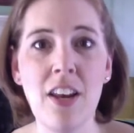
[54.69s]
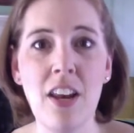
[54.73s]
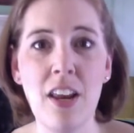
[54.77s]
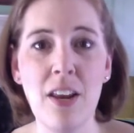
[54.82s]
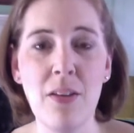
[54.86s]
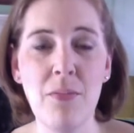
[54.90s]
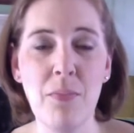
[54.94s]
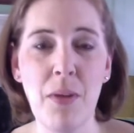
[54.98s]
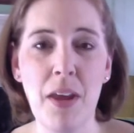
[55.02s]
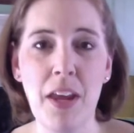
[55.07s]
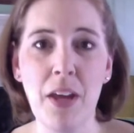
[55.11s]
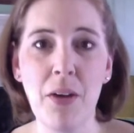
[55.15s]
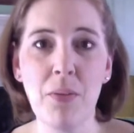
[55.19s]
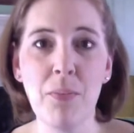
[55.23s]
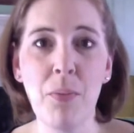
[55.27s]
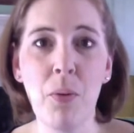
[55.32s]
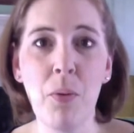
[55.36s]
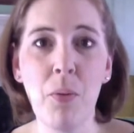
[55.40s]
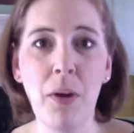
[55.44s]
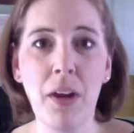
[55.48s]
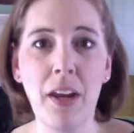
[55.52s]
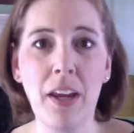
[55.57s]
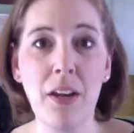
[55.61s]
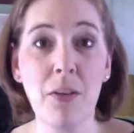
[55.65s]
and make a
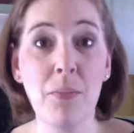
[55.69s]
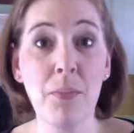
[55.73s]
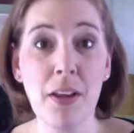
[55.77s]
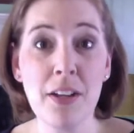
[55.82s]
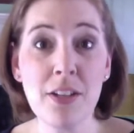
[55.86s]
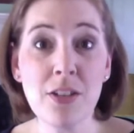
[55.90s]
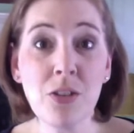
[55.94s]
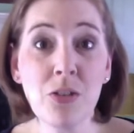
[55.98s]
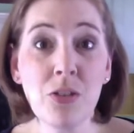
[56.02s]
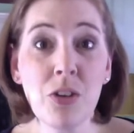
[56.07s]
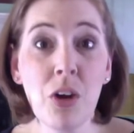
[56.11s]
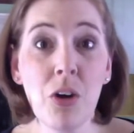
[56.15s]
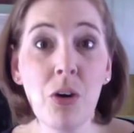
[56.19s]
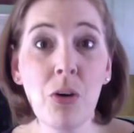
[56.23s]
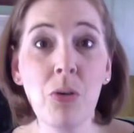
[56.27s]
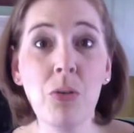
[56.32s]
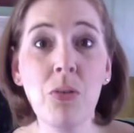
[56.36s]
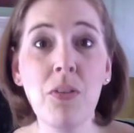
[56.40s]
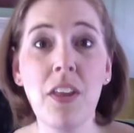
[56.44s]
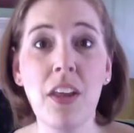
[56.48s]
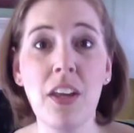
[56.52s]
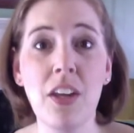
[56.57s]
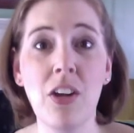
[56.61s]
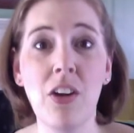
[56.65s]
point, a mental
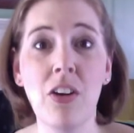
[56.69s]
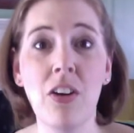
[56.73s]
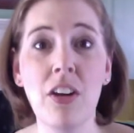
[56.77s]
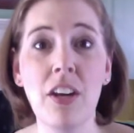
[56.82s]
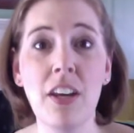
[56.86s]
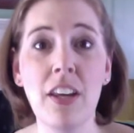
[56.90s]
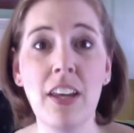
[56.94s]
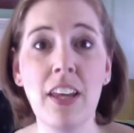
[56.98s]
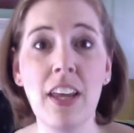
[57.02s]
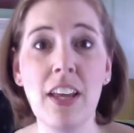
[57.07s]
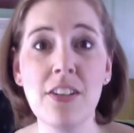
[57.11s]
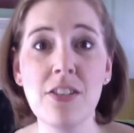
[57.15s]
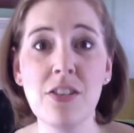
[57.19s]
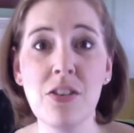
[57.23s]
note that you're going to get